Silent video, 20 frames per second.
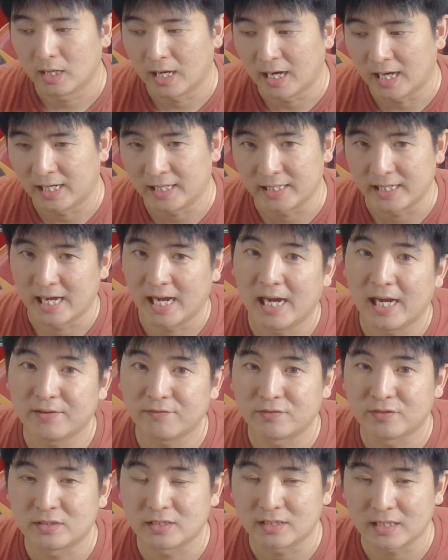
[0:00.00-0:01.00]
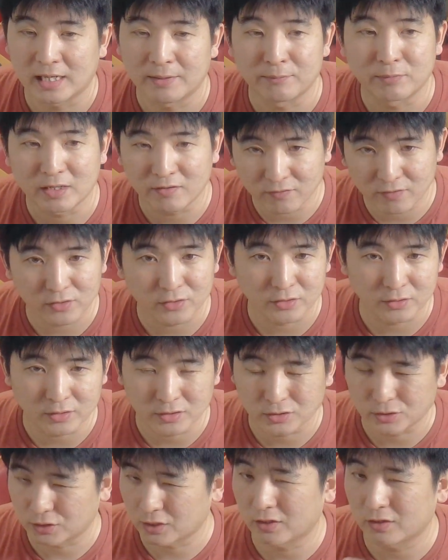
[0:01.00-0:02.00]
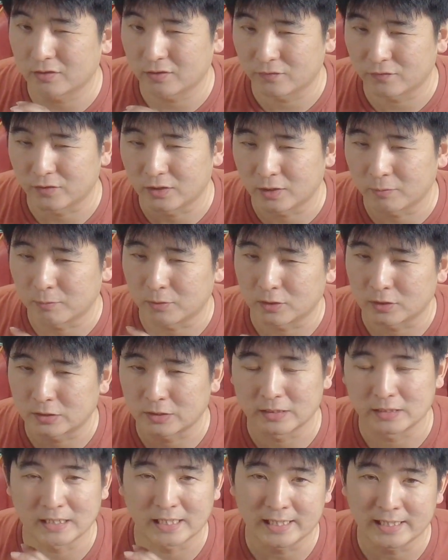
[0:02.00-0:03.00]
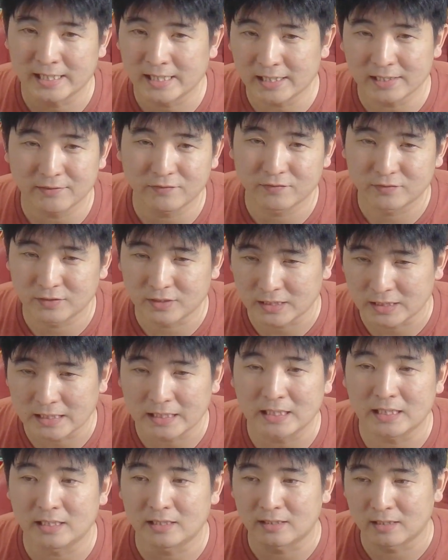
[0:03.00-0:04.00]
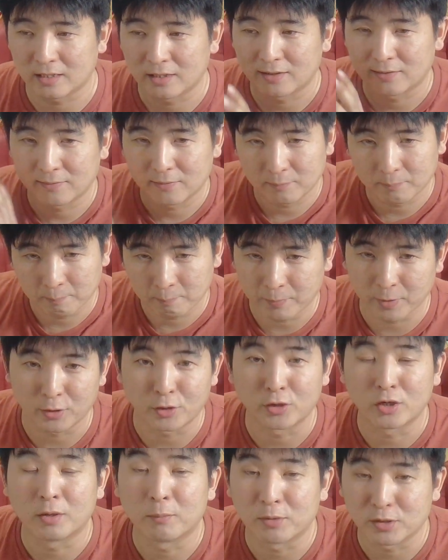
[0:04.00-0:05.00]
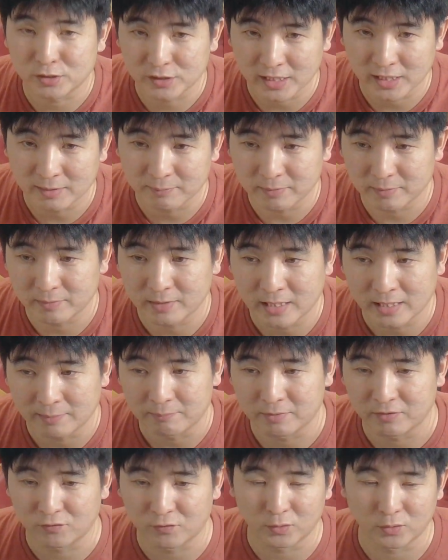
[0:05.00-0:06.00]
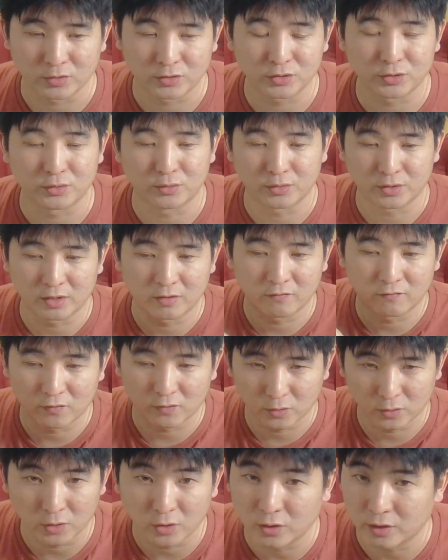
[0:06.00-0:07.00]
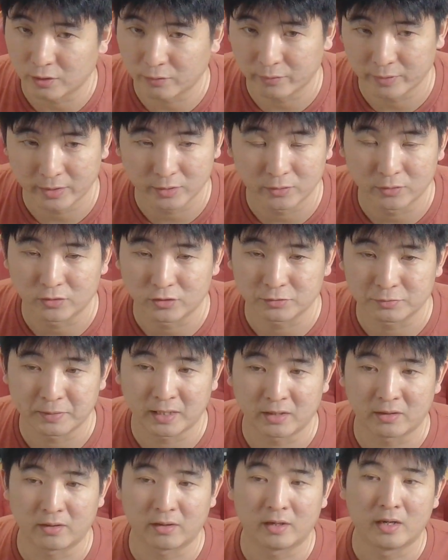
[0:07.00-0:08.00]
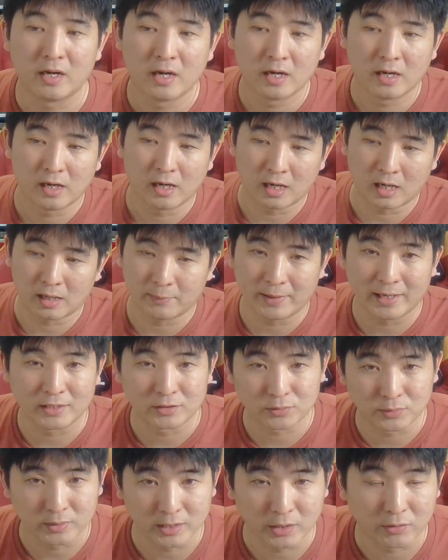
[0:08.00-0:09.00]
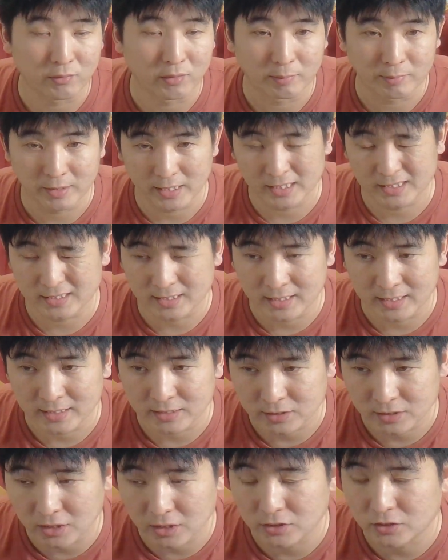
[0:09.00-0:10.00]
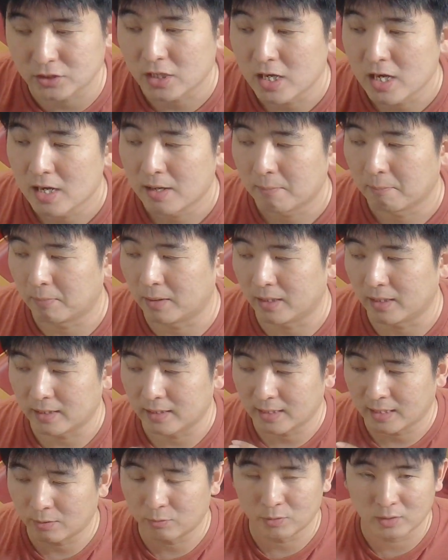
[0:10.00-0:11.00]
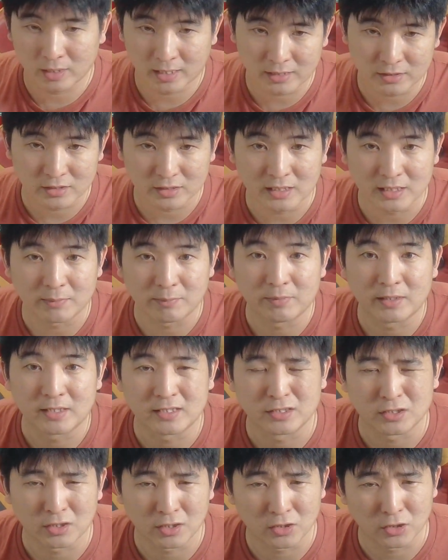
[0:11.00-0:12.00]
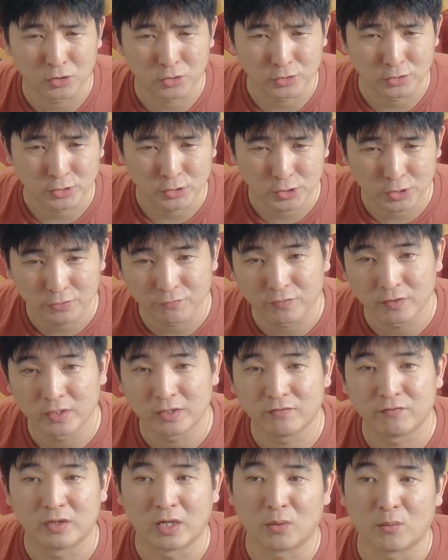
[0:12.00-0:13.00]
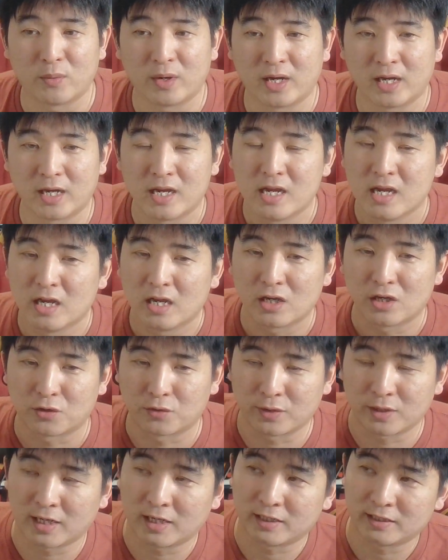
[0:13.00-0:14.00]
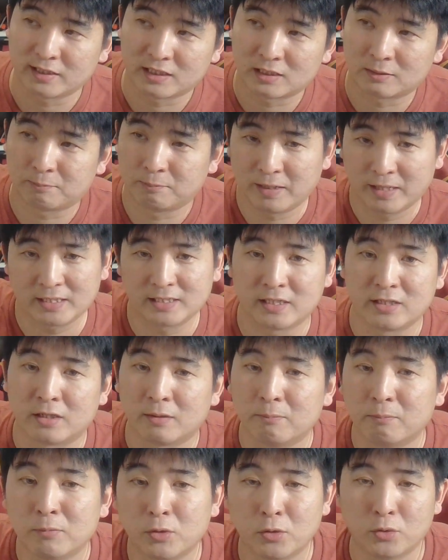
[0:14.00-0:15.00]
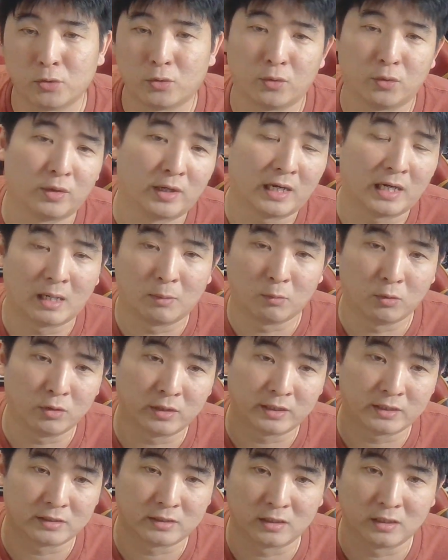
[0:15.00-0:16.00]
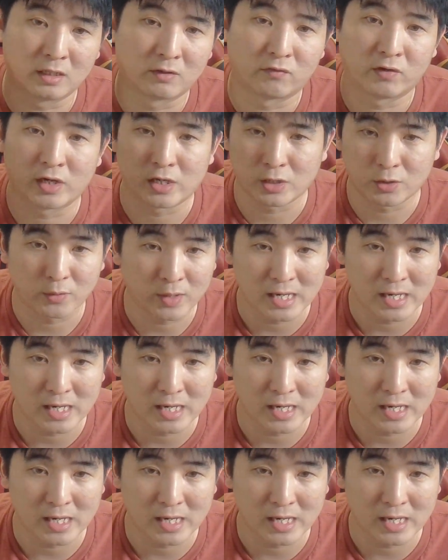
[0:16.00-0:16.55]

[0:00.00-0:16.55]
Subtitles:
I'm giving you conservative numbers because I have seen better numbers than that before too. 400 wheel horsepower at 23 psi and such. But I would like to keep things a little conservative. That way, you're not expecting the moon, and I'm only delivering you